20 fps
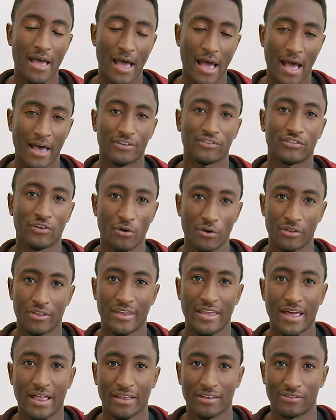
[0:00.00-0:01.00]
has to go to
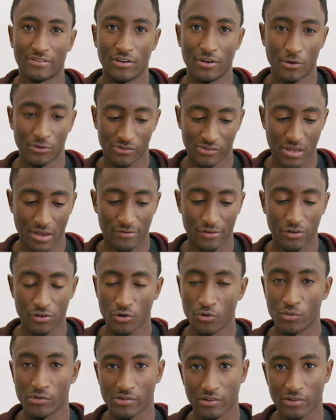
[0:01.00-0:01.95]
the Galaxy Note 7, who